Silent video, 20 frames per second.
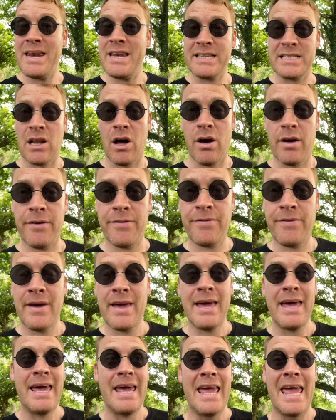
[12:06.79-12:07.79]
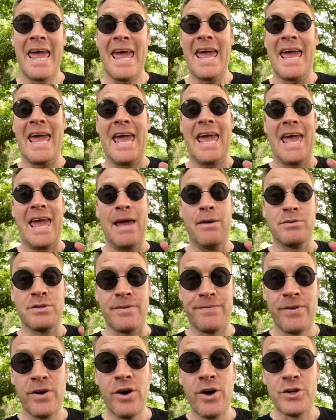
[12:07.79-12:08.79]
his life. He was a
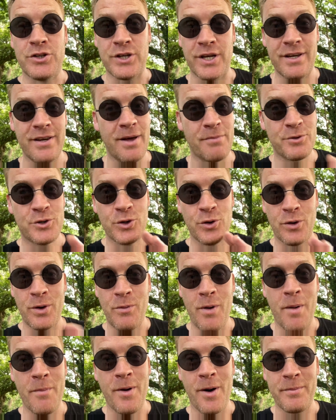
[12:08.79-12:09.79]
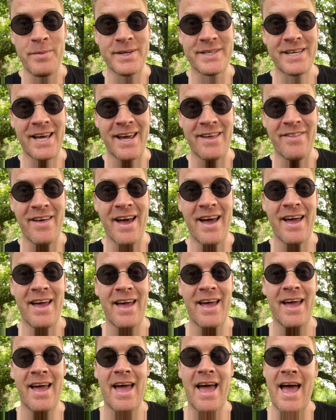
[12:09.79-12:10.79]
virgin, I'm sure he won't mind me saying that.
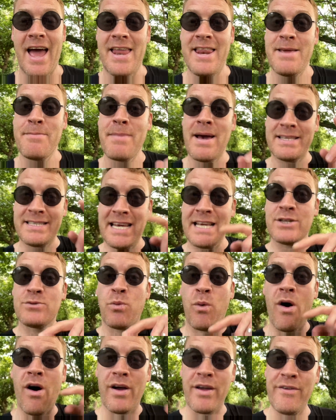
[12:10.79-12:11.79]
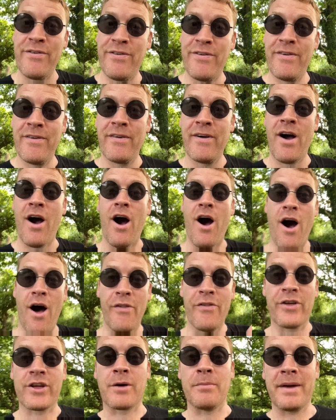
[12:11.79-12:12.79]
And he met his wife on
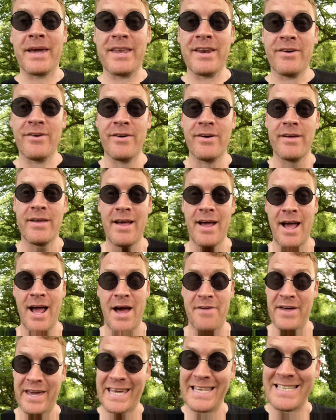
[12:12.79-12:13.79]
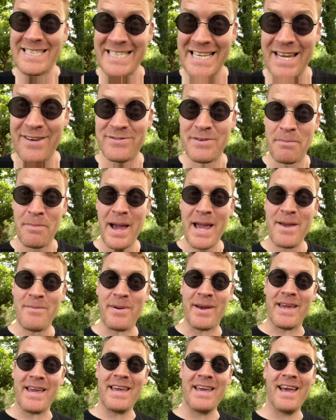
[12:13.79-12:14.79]
the Camino, and they conceived a
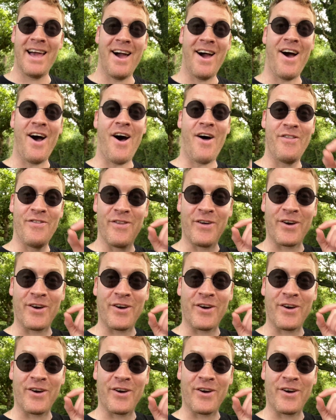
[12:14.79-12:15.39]
baby on the